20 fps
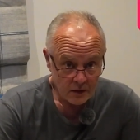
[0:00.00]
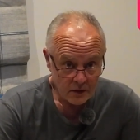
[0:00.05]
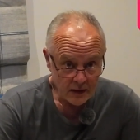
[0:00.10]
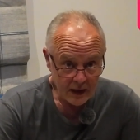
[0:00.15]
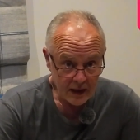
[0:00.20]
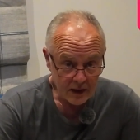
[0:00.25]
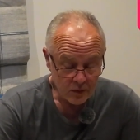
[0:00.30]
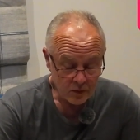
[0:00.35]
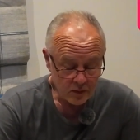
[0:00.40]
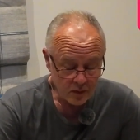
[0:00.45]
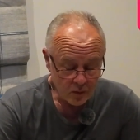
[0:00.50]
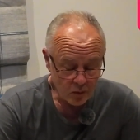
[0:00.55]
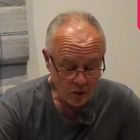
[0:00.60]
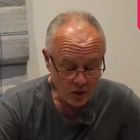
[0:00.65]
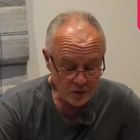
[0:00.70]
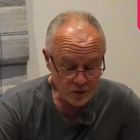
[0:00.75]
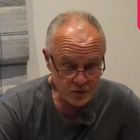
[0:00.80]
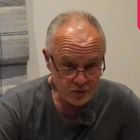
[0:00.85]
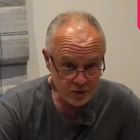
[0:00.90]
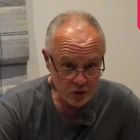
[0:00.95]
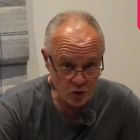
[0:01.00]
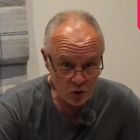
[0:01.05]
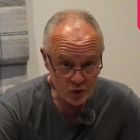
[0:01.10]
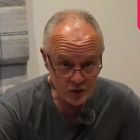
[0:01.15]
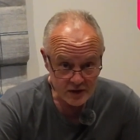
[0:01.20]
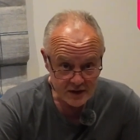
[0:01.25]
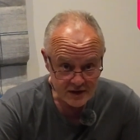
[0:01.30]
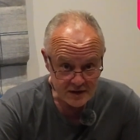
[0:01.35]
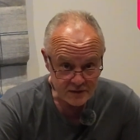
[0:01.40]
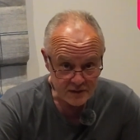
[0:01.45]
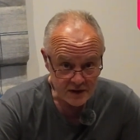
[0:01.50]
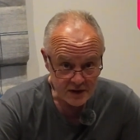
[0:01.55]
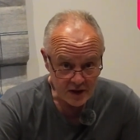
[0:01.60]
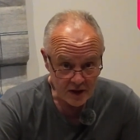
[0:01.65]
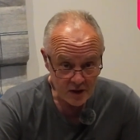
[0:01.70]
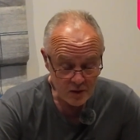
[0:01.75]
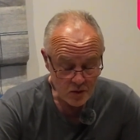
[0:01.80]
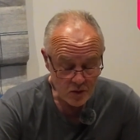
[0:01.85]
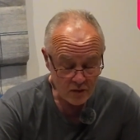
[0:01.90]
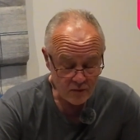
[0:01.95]
Now, whilst recording this
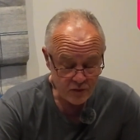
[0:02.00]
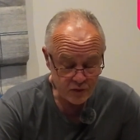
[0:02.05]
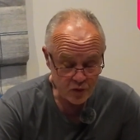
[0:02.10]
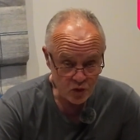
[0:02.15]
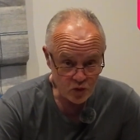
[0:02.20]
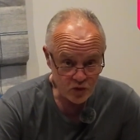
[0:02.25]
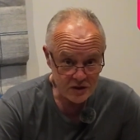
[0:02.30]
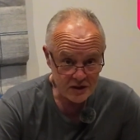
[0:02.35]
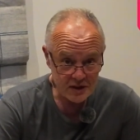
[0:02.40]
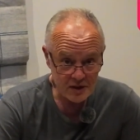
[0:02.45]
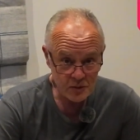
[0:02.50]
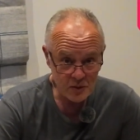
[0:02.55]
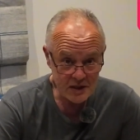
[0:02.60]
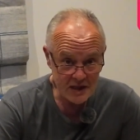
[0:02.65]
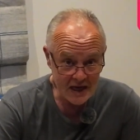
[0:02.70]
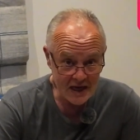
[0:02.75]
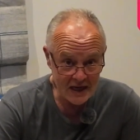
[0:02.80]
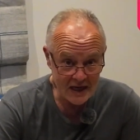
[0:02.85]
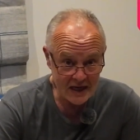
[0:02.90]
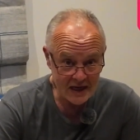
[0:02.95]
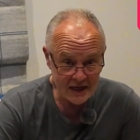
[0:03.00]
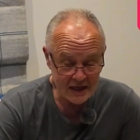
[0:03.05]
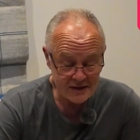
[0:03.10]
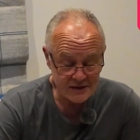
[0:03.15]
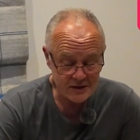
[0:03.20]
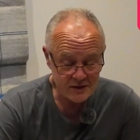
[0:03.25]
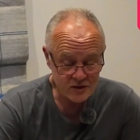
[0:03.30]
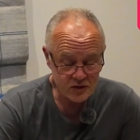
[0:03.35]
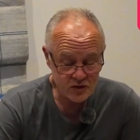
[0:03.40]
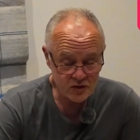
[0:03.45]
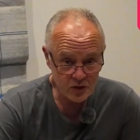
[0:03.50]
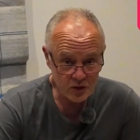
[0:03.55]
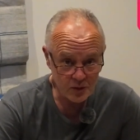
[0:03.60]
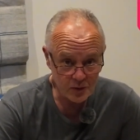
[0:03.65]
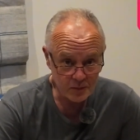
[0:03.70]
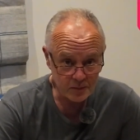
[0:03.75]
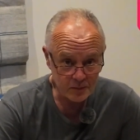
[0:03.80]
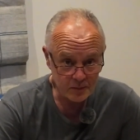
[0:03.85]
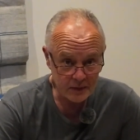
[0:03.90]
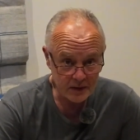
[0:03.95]
video, unfortunately we had
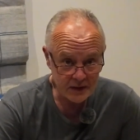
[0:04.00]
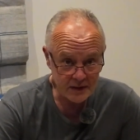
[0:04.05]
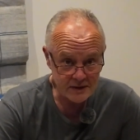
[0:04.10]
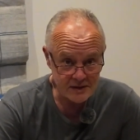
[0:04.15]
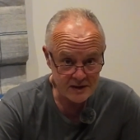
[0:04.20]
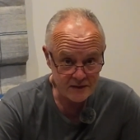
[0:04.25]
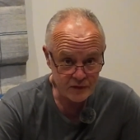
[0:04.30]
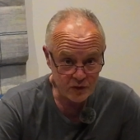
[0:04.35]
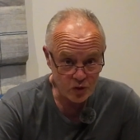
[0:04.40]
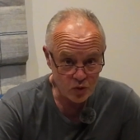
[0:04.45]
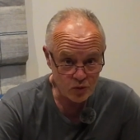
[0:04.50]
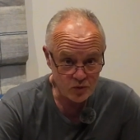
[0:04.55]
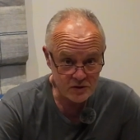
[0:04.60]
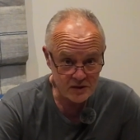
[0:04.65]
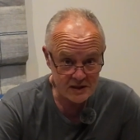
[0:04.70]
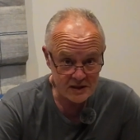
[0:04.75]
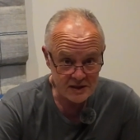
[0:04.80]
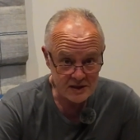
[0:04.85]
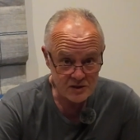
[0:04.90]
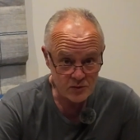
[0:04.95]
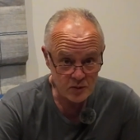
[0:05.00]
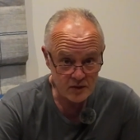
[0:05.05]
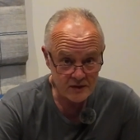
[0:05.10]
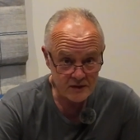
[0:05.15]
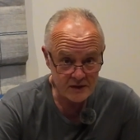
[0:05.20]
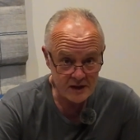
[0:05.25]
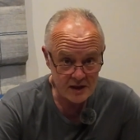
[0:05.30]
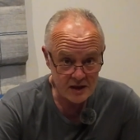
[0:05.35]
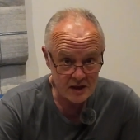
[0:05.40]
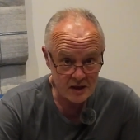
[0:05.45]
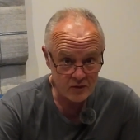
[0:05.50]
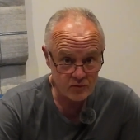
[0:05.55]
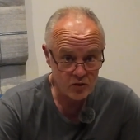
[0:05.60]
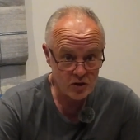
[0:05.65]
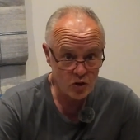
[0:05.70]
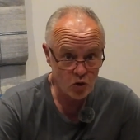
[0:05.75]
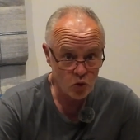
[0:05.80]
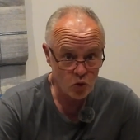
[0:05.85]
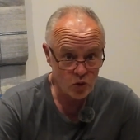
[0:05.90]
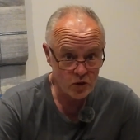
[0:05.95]
some difficulties with the
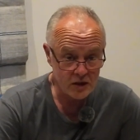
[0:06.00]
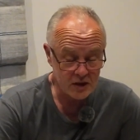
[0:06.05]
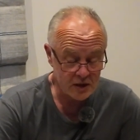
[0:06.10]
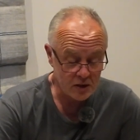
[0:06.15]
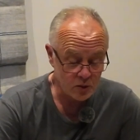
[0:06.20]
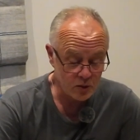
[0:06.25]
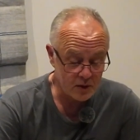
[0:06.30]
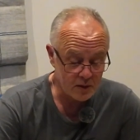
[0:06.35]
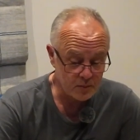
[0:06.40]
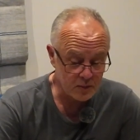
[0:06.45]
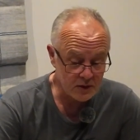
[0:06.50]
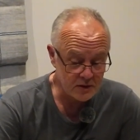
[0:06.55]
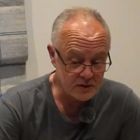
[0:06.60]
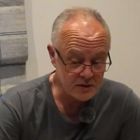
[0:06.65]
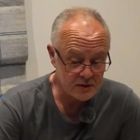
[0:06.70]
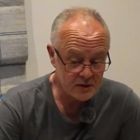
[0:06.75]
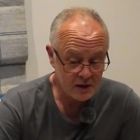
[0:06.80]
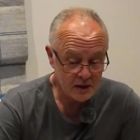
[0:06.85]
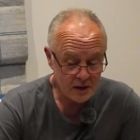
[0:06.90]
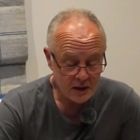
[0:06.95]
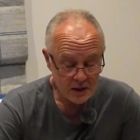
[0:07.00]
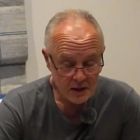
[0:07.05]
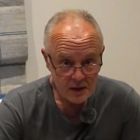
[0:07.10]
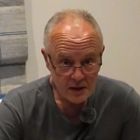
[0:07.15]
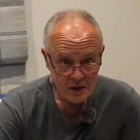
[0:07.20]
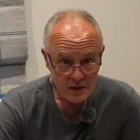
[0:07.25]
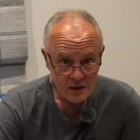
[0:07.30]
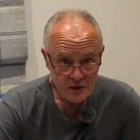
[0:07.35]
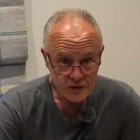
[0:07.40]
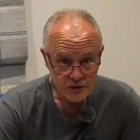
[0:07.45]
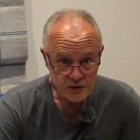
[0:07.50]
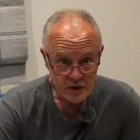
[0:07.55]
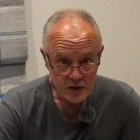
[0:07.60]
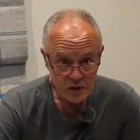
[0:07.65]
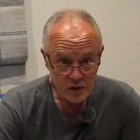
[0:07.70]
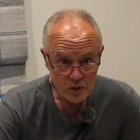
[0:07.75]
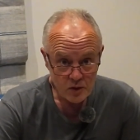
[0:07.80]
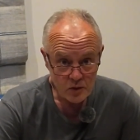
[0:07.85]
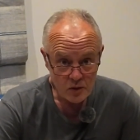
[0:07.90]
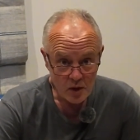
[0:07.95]
recording equipment.
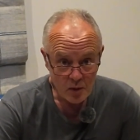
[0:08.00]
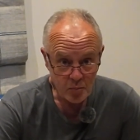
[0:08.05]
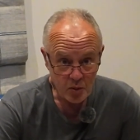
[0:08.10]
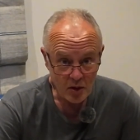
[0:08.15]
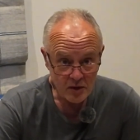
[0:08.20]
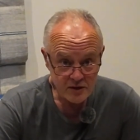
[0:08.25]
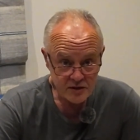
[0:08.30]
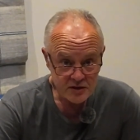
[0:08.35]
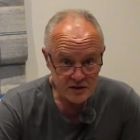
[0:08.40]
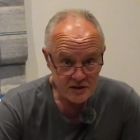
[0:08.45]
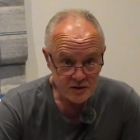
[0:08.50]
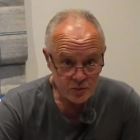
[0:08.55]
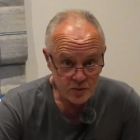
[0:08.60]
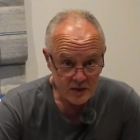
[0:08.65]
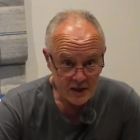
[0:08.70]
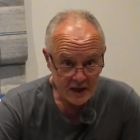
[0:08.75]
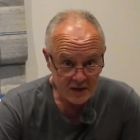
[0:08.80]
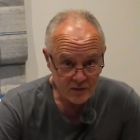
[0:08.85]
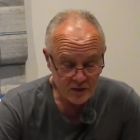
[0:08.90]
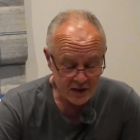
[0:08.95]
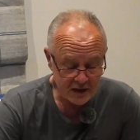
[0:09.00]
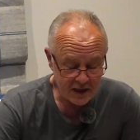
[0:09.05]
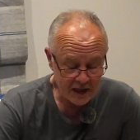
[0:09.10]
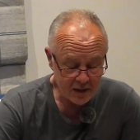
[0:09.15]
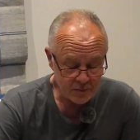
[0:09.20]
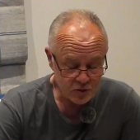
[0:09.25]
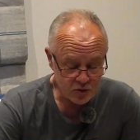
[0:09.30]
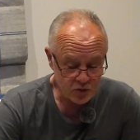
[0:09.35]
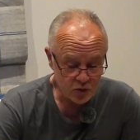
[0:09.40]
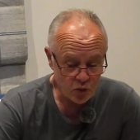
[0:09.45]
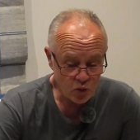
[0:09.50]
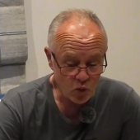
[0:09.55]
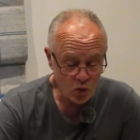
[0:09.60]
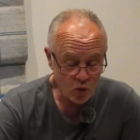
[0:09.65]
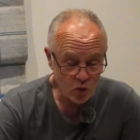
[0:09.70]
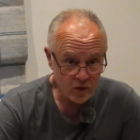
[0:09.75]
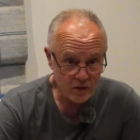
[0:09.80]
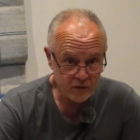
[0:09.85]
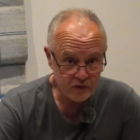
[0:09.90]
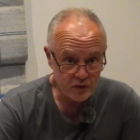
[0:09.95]
So apologies, we haven't captured
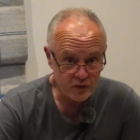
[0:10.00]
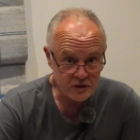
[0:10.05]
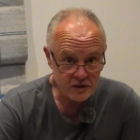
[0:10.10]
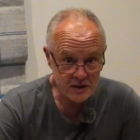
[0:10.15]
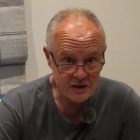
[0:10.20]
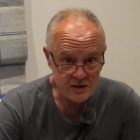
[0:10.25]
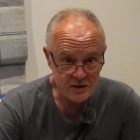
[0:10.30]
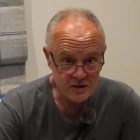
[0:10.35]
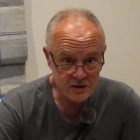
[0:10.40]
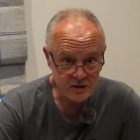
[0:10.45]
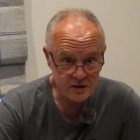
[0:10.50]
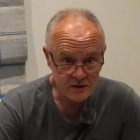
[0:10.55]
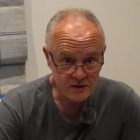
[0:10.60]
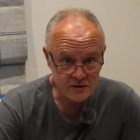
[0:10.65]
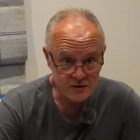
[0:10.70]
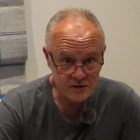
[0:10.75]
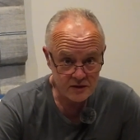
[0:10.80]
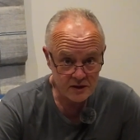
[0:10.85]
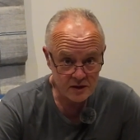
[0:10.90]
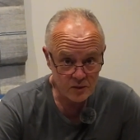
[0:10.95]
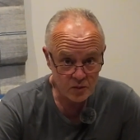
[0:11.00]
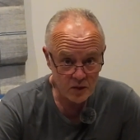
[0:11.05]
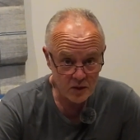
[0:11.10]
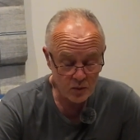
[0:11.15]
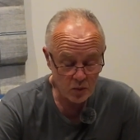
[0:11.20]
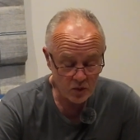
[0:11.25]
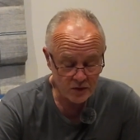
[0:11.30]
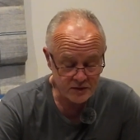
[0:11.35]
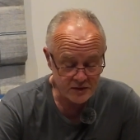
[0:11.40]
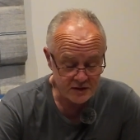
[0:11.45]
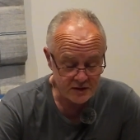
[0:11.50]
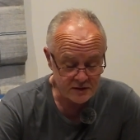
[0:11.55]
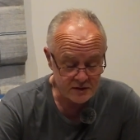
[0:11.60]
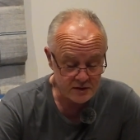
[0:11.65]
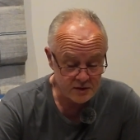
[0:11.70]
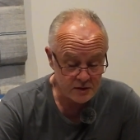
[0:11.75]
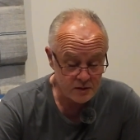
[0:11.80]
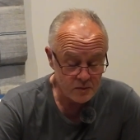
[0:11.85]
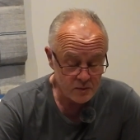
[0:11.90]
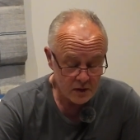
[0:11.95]
all the footage that we wanted
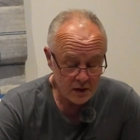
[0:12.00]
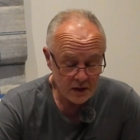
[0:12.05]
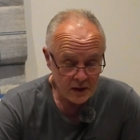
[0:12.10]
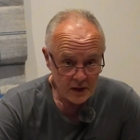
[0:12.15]
to.